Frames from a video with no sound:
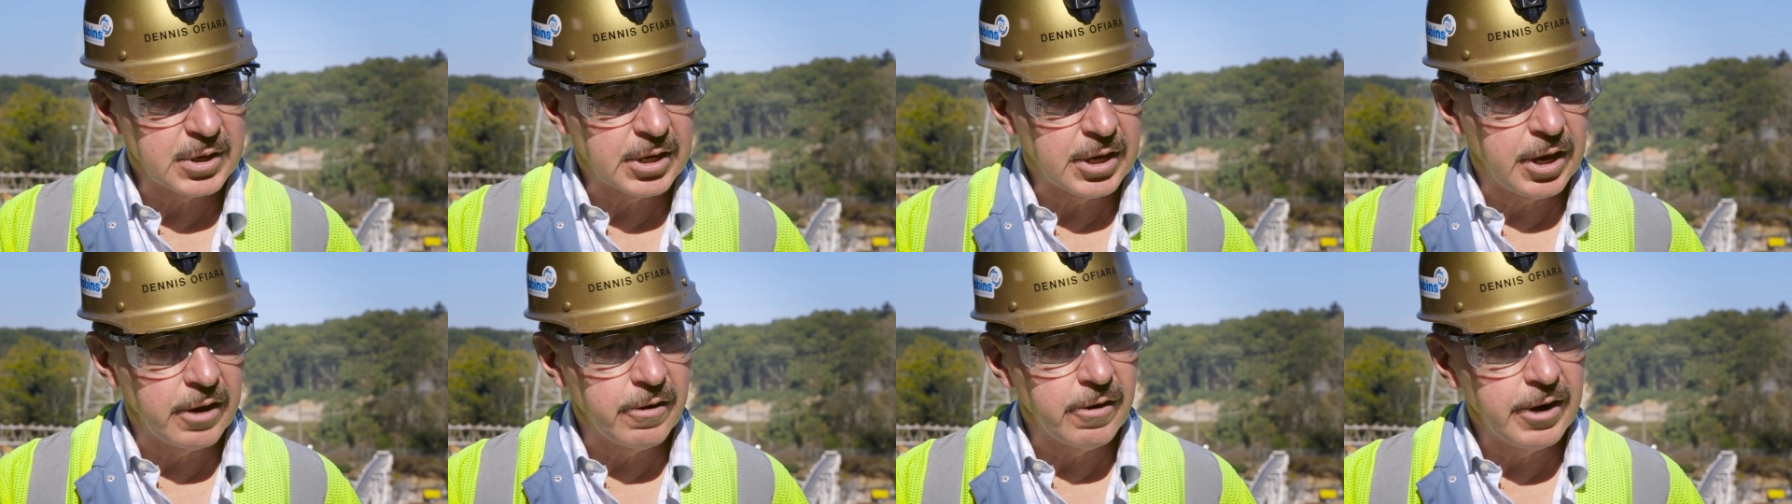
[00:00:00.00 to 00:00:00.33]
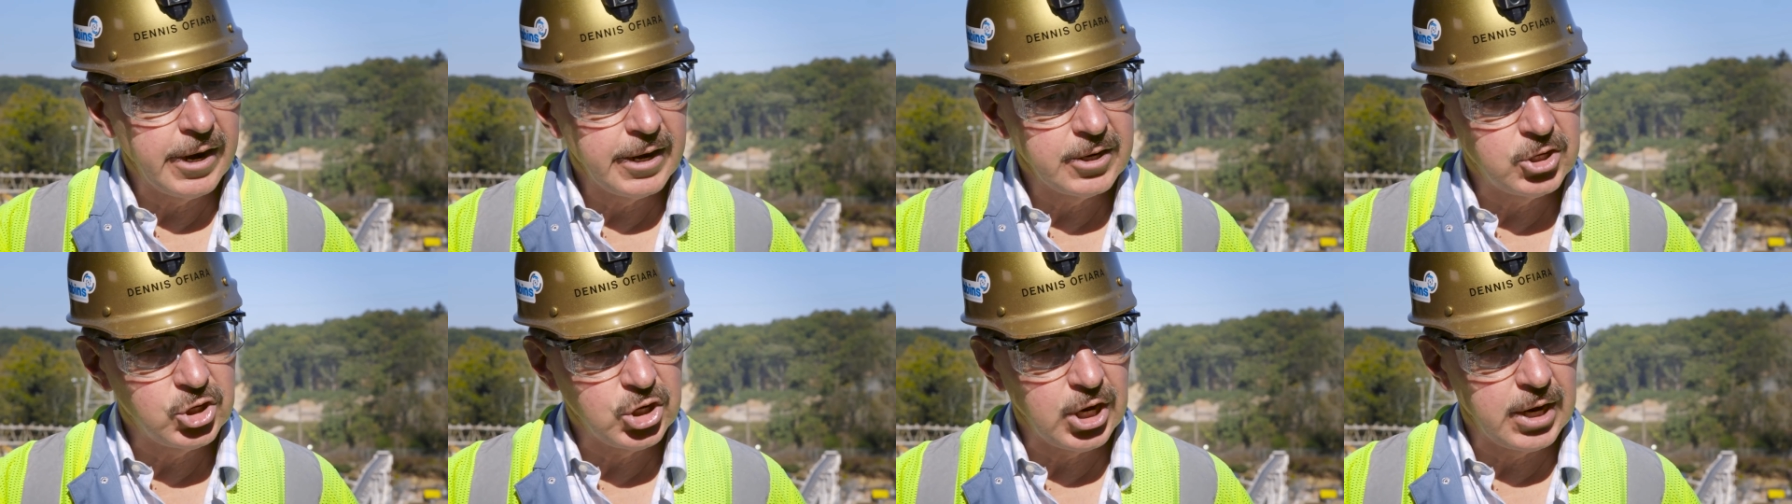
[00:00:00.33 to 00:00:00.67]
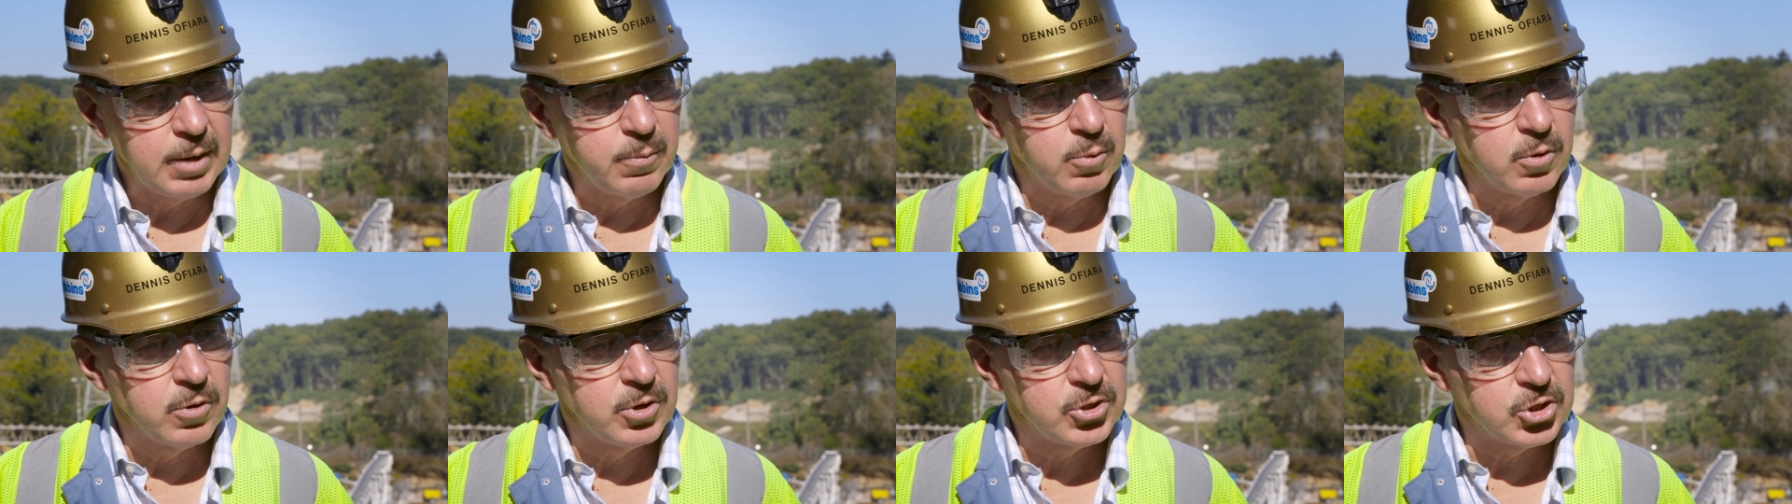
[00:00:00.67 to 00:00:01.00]
the cutter head
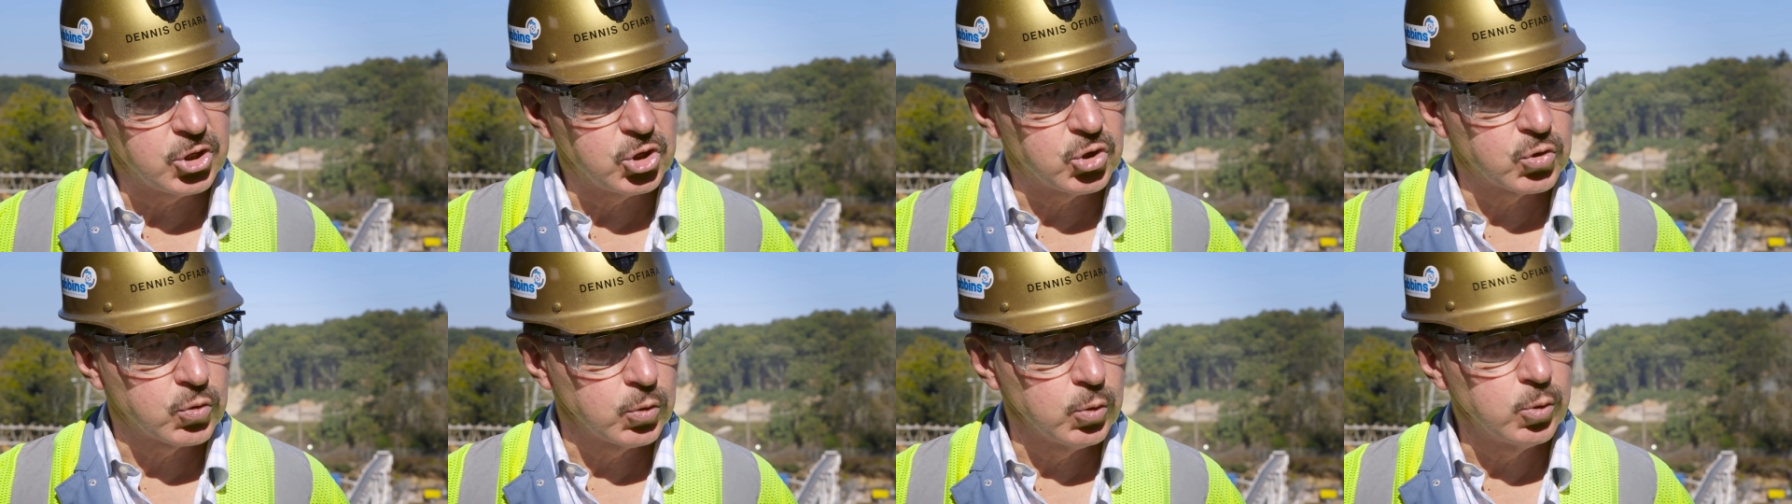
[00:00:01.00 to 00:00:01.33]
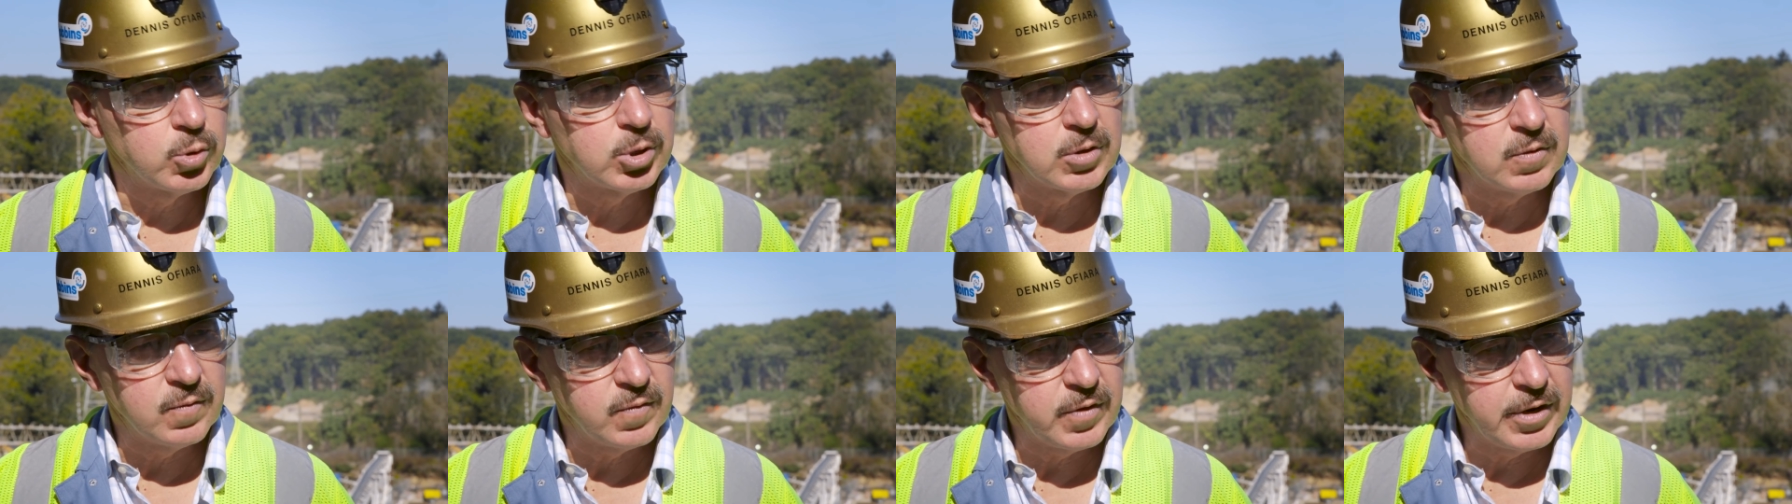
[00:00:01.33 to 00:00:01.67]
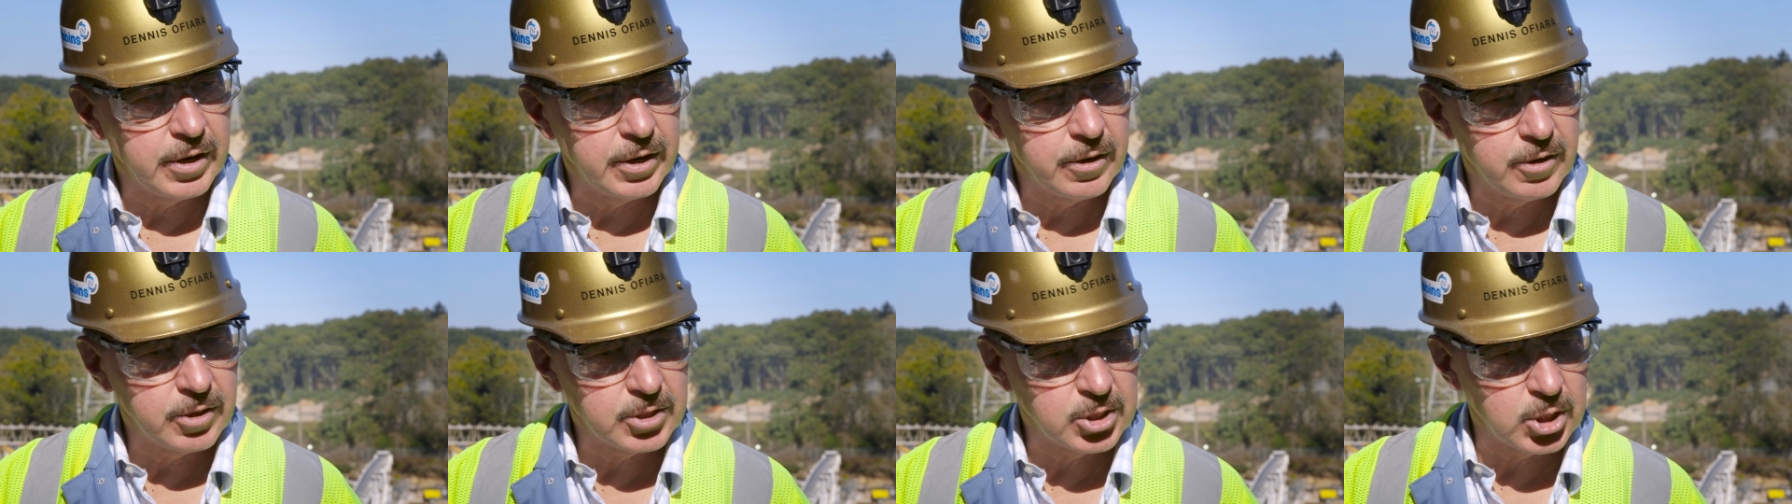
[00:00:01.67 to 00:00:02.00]
chamber is a screw
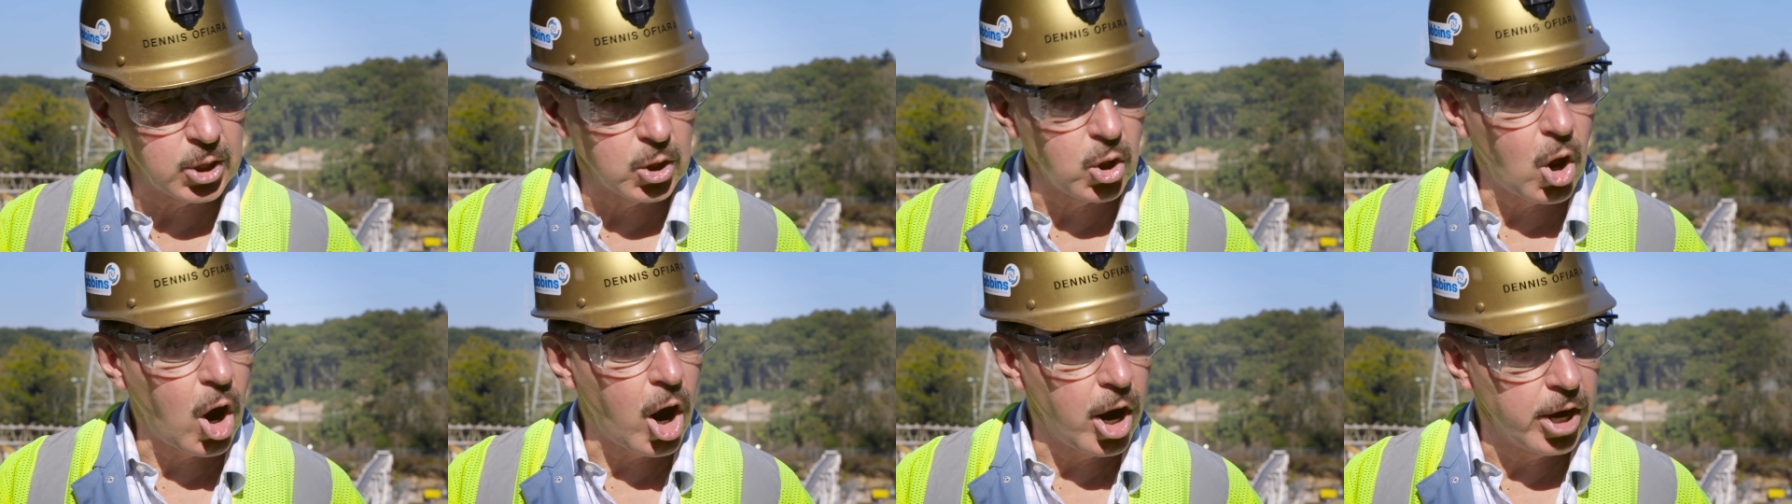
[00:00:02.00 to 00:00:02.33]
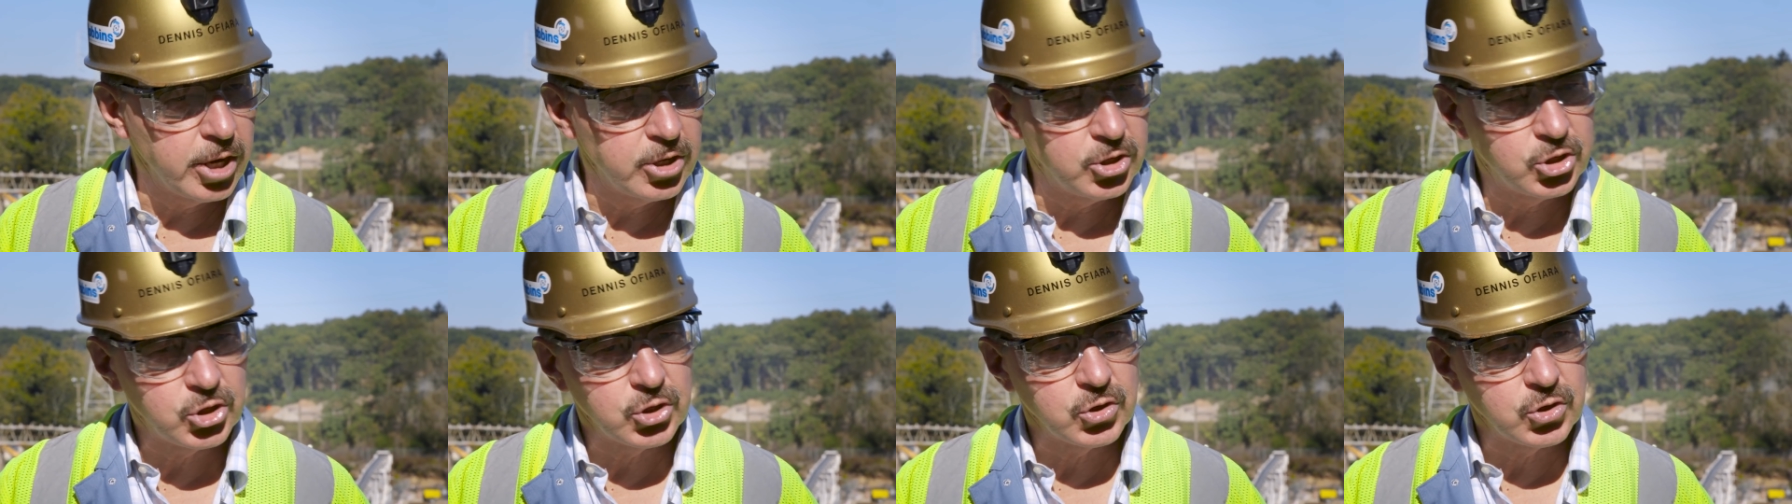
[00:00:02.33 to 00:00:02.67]
conveyor. It's a large